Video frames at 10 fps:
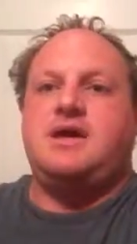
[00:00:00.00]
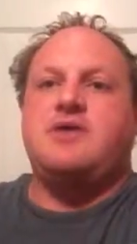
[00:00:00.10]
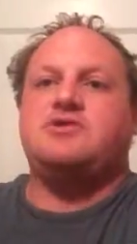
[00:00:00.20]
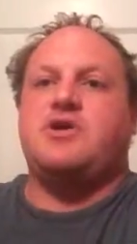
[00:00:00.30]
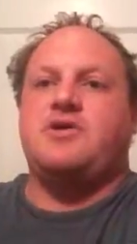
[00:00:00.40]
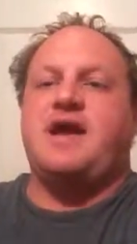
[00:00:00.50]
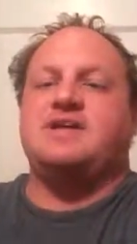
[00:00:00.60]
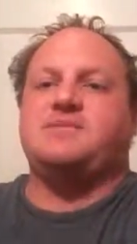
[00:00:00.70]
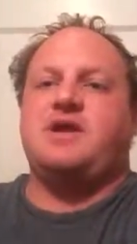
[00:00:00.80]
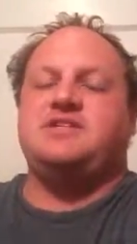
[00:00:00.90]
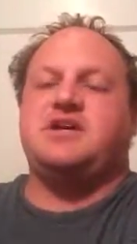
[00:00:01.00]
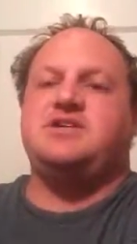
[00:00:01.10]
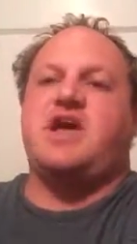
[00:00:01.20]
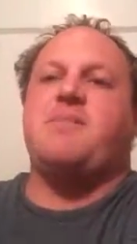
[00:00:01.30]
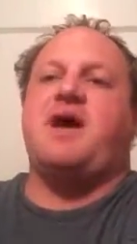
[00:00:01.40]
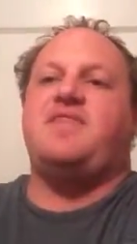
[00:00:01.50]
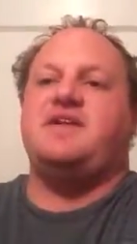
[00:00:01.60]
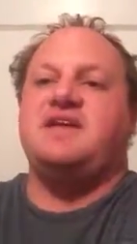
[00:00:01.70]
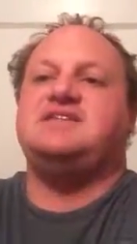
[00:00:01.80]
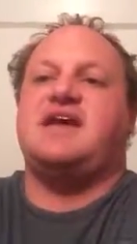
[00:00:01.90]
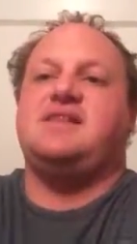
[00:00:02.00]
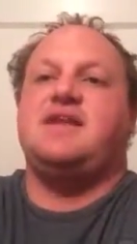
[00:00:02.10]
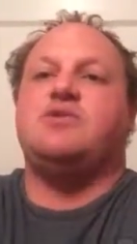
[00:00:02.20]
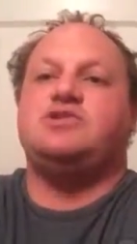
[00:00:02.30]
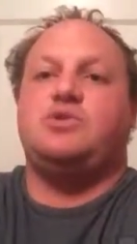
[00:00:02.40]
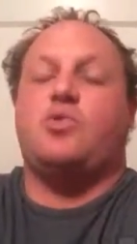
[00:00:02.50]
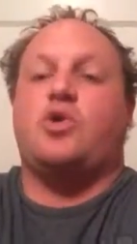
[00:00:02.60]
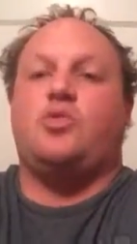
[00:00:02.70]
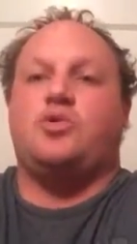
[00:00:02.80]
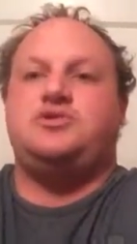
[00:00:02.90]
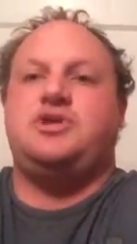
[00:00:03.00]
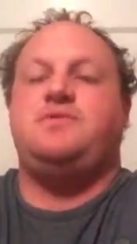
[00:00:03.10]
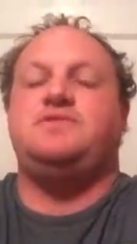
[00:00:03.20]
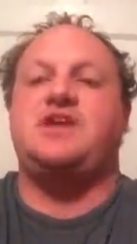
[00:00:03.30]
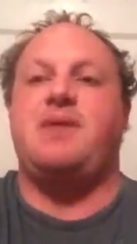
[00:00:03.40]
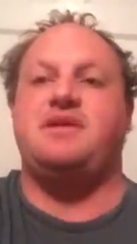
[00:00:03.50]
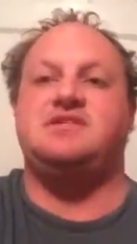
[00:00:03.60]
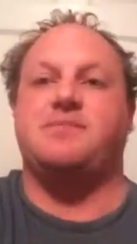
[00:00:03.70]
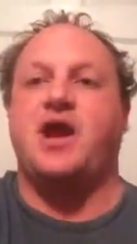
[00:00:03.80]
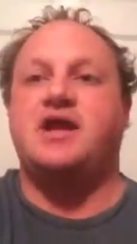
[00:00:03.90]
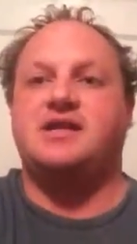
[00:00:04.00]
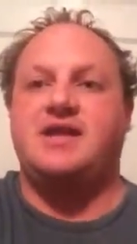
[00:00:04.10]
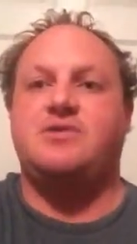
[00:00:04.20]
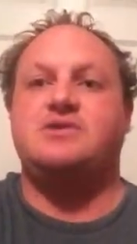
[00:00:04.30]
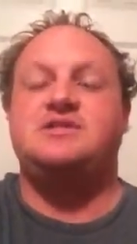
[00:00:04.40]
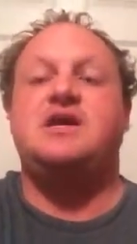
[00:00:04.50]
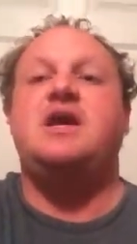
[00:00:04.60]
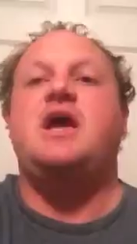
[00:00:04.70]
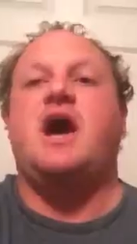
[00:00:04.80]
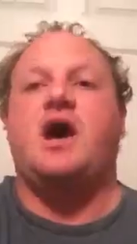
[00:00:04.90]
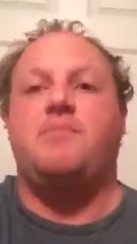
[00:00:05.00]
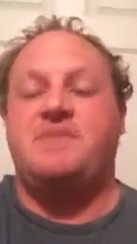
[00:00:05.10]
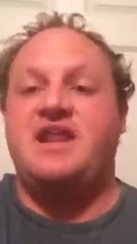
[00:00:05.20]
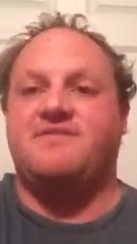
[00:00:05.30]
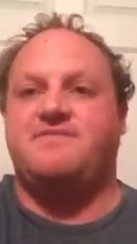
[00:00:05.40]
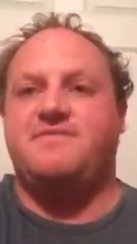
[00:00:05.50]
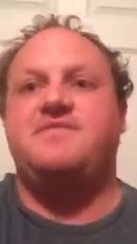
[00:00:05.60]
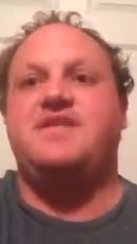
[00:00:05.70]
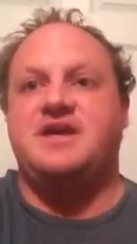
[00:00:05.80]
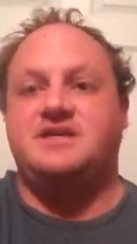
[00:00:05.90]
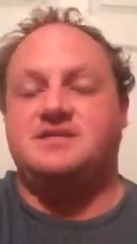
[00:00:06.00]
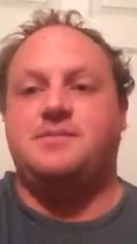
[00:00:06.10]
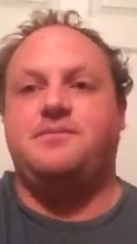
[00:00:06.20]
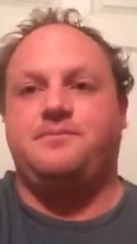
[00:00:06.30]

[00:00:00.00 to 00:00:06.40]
Hey, what's going on, guys? I'm going to talk today about the Nisei linguist in World War II, Japanese American linguist. Uh, many of these,